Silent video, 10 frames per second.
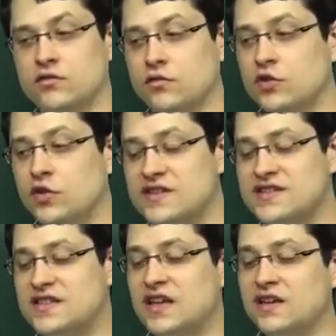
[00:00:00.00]
You can
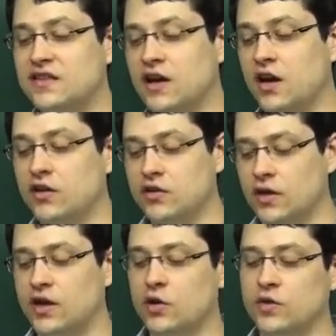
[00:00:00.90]
see it there,
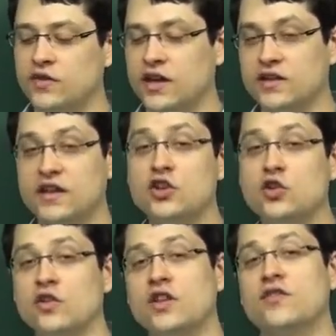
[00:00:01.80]
I know what that is, and you
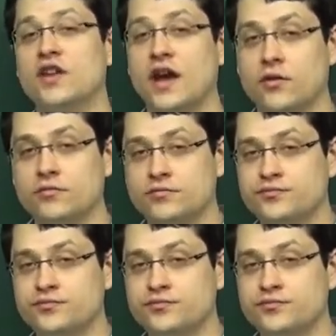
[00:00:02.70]
can leave it out.